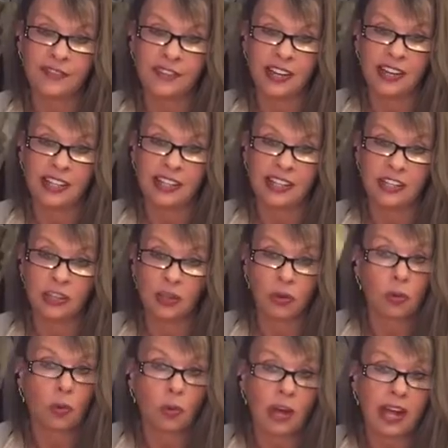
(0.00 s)
find
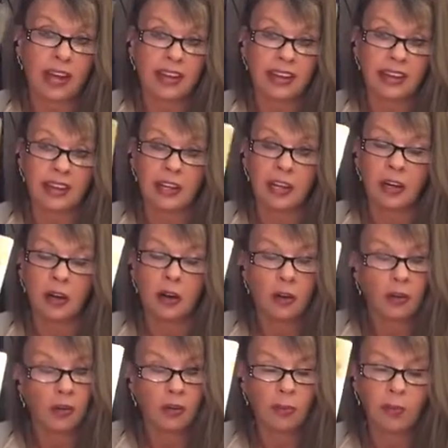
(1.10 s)
your way
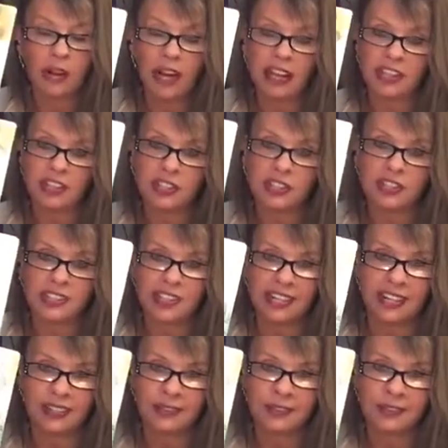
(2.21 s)
all by yourself.